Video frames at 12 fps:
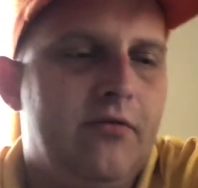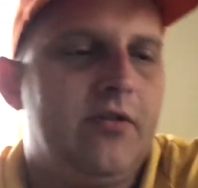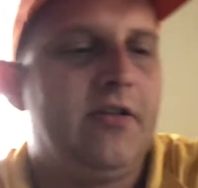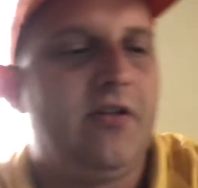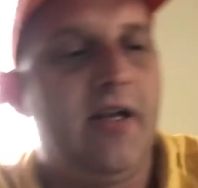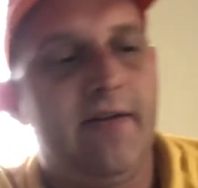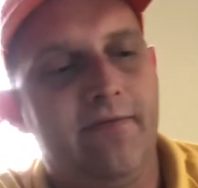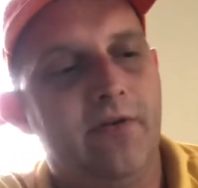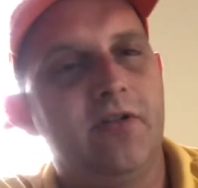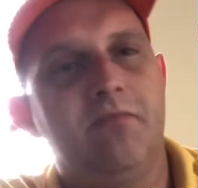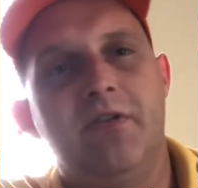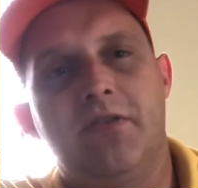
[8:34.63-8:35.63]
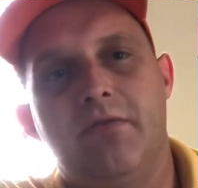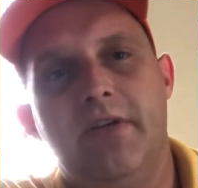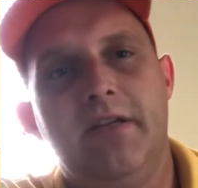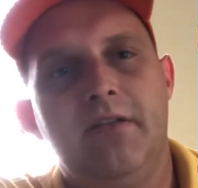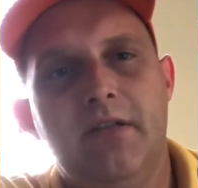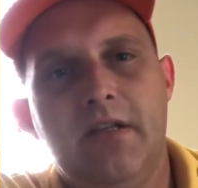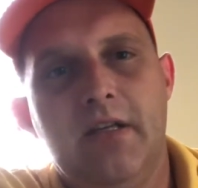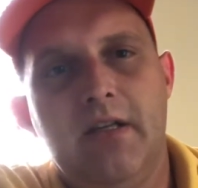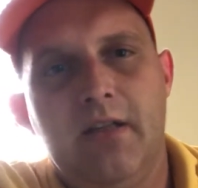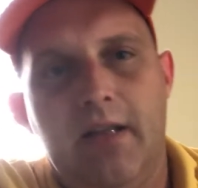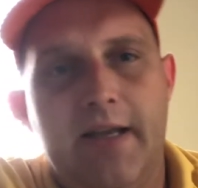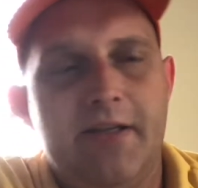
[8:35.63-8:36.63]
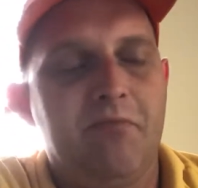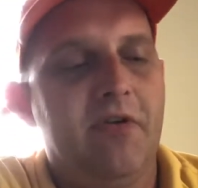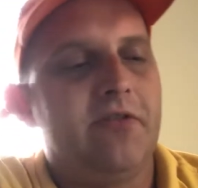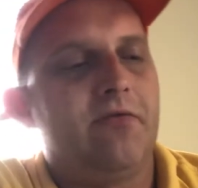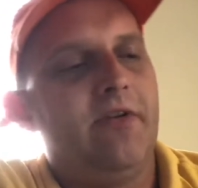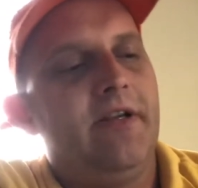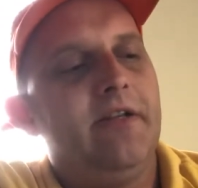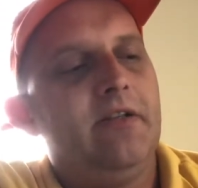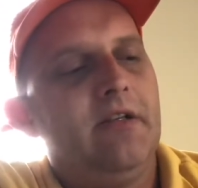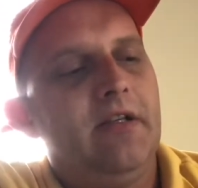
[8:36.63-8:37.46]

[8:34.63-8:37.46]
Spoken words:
so I should have first month's rent, last month's rent,